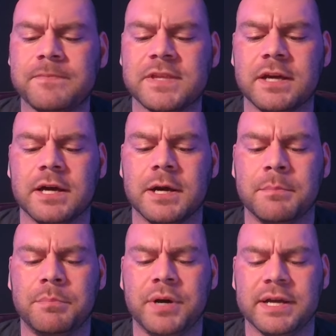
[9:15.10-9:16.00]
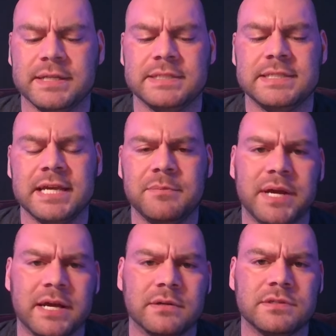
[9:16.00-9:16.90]
But 10
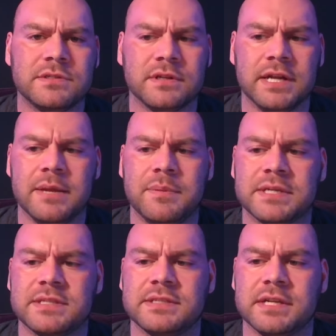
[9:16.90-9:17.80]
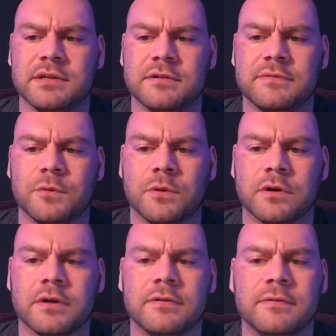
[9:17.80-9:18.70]
pounds on an Apex extender
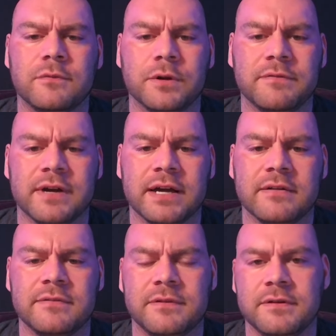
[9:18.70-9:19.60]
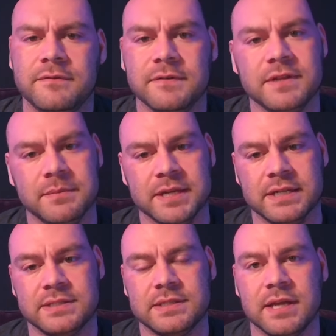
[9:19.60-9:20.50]
for 45, 50
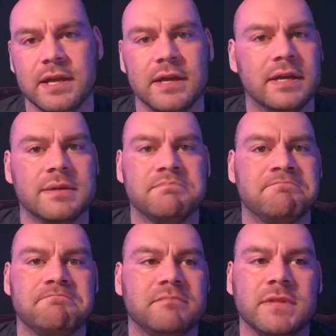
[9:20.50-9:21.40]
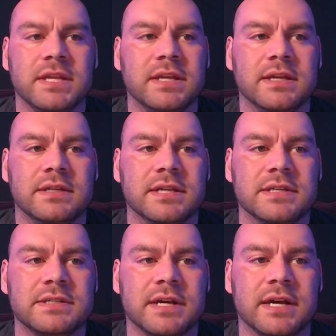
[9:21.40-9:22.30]
minutes, it
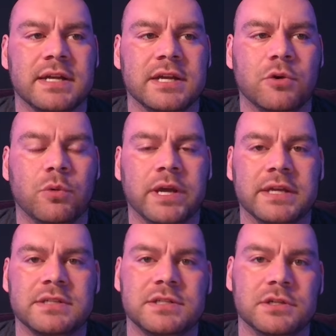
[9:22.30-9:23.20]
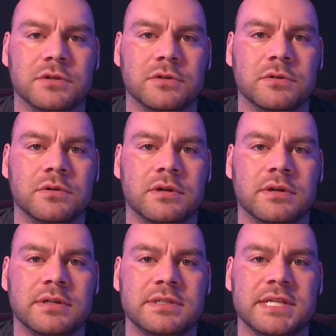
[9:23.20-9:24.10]
does not equate to
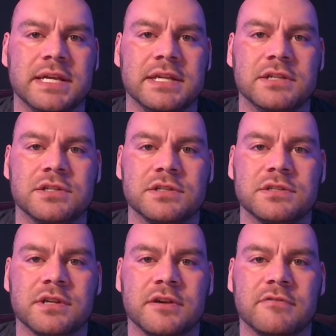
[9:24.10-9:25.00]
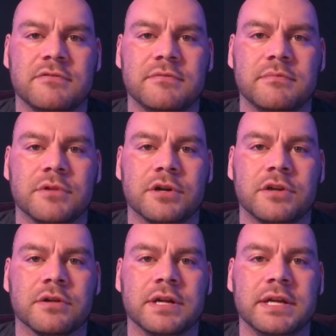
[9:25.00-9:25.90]
10 inches of
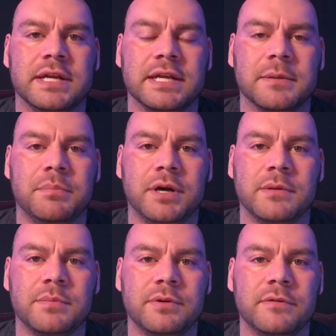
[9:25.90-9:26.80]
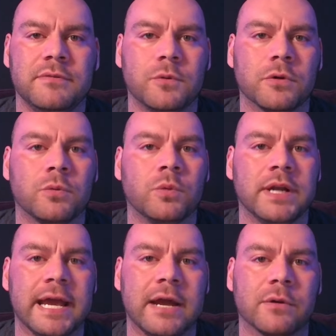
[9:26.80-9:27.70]
mercury in a pump for 1
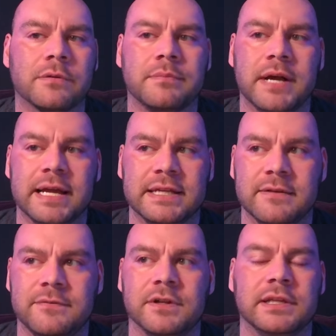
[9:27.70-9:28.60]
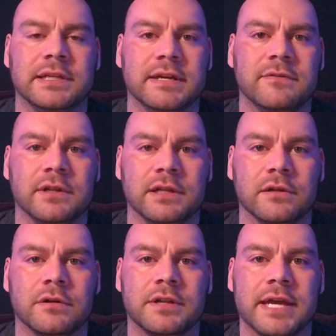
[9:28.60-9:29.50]
hour. I definitely
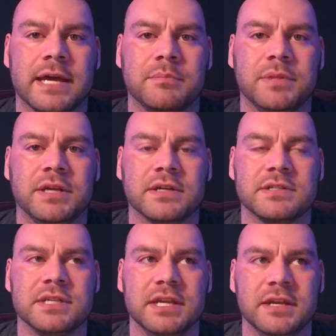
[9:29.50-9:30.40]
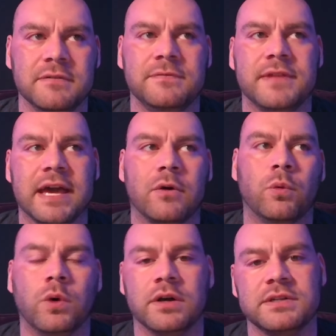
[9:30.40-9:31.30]
learned that, because if that
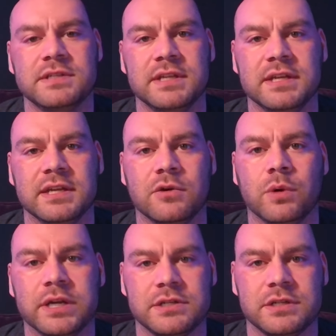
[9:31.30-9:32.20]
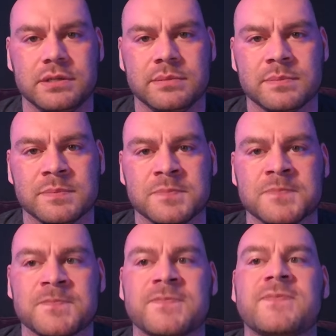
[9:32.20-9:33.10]
was the equation,
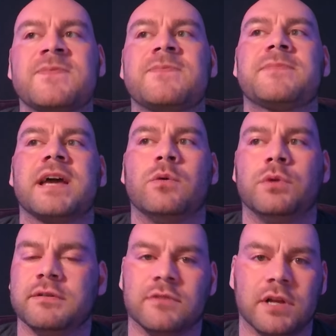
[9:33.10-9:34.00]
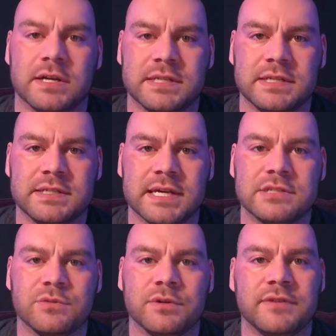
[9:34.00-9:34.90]
I wouldn't have lost any size.
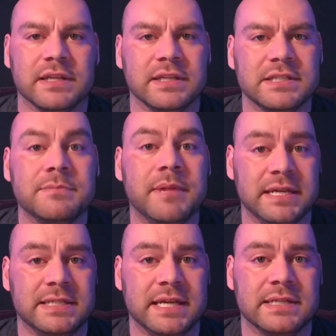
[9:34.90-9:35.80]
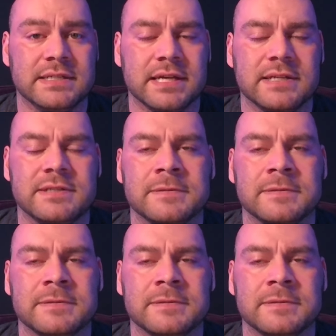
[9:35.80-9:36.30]
I would have at least maintained size.